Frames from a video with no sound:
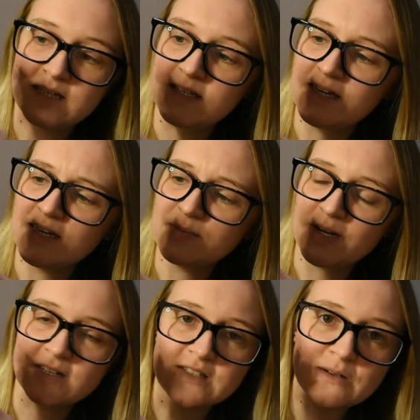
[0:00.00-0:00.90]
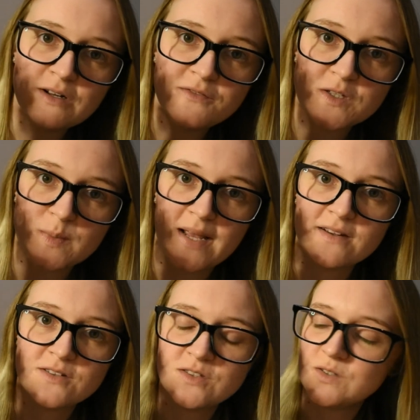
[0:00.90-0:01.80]
yeah, but I still love this plant
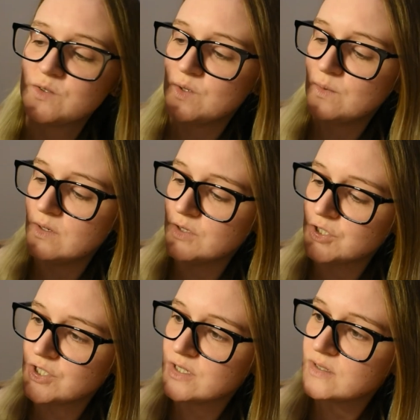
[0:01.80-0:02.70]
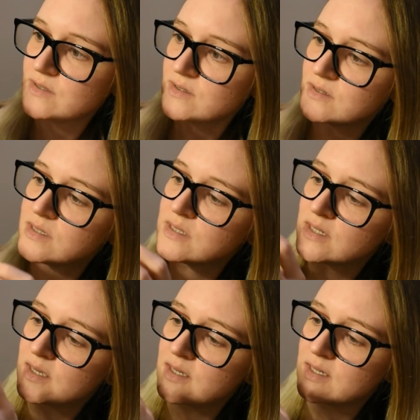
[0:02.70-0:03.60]
because it's so luscious.
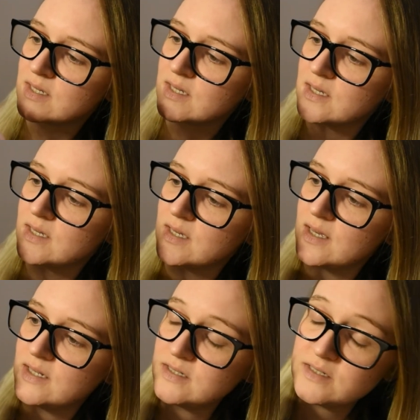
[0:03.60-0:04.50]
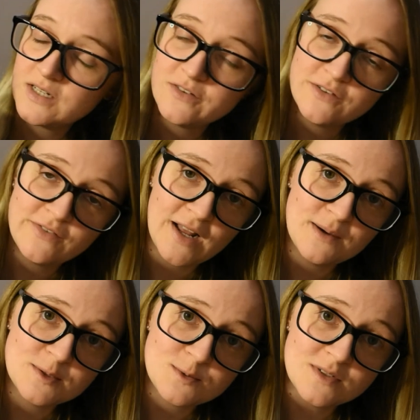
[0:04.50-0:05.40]
And if it
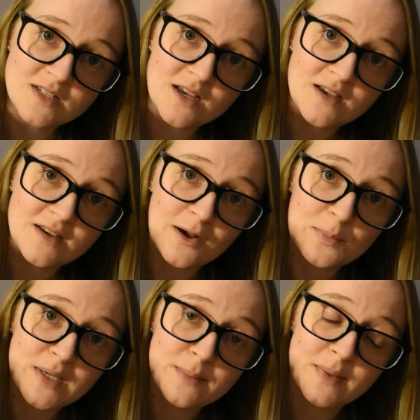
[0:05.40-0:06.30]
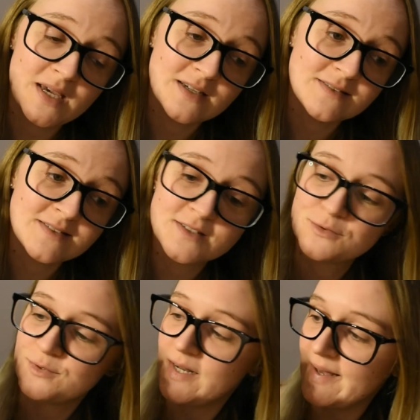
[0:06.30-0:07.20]
flowers one day, I'll be amazed and
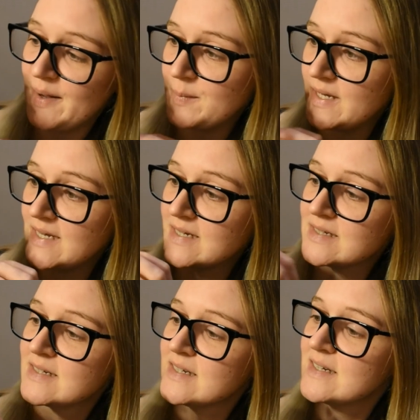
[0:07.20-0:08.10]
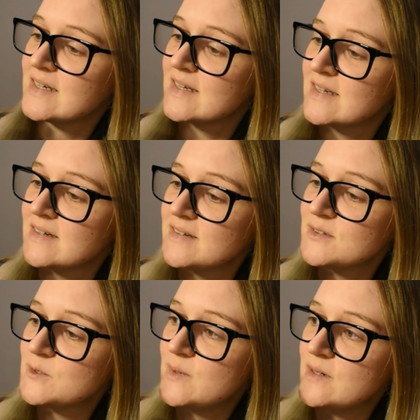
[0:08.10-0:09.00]
really happy.
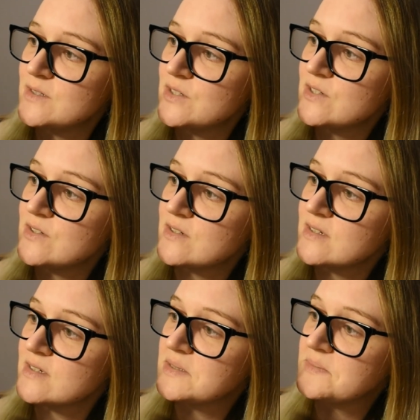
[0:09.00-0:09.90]
So I'll just